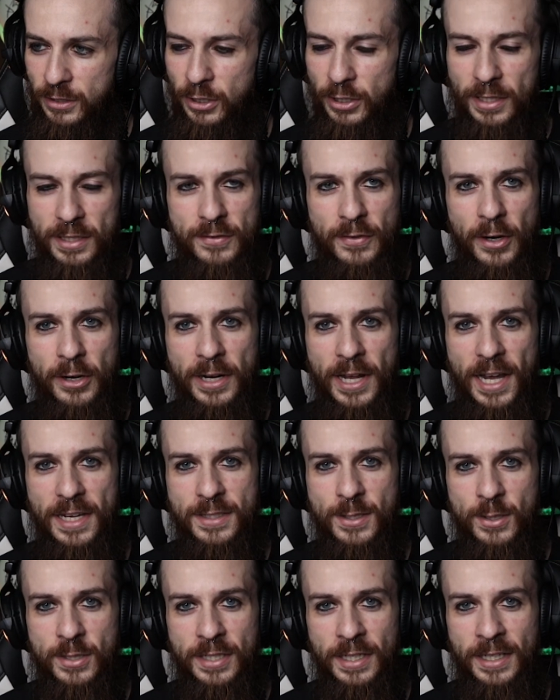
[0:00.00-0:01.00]
You know, that's very
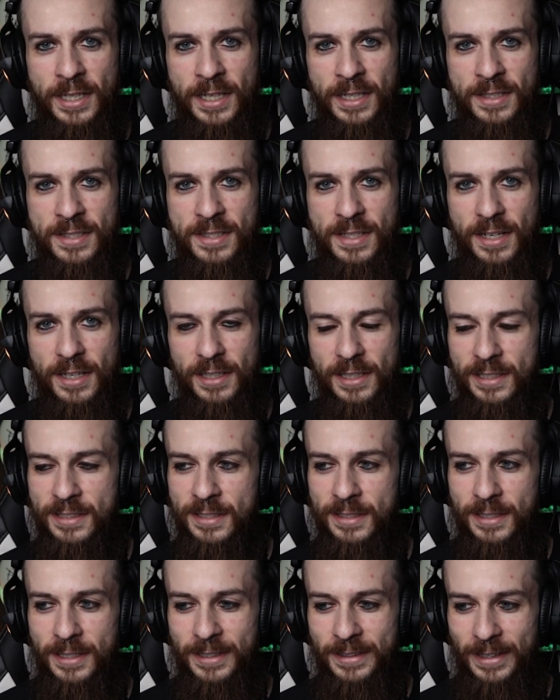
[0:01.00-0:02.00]
nice to see kids there. Like,
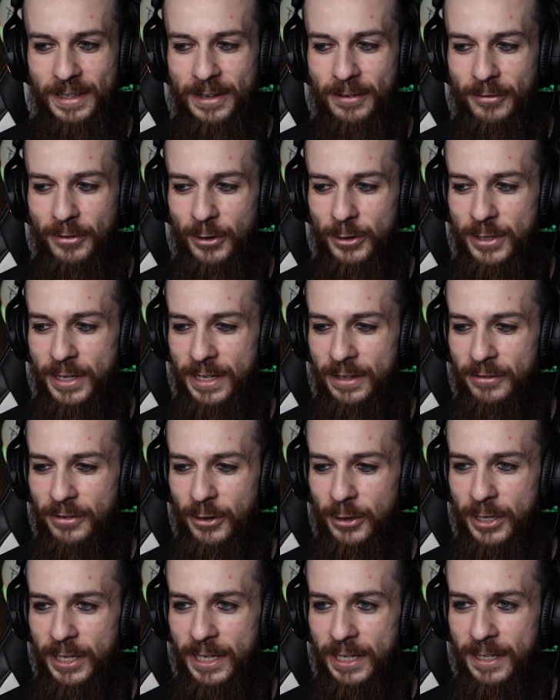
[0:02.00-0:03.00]
a very,
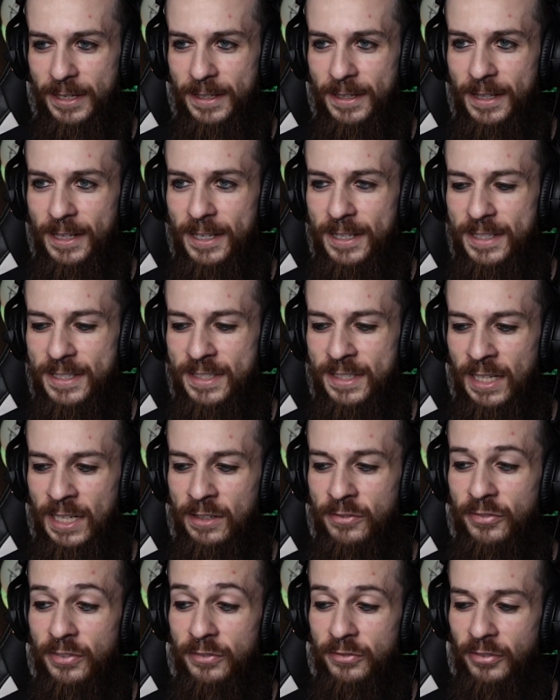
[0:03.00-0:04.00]
very
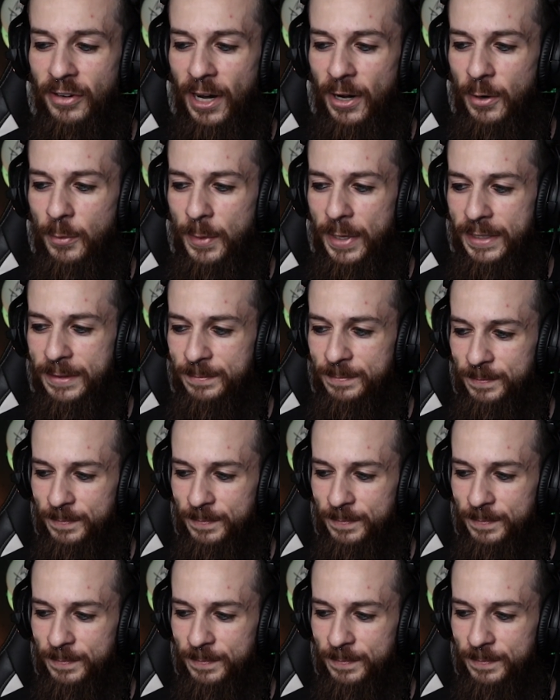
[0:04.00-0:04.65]
safe environment.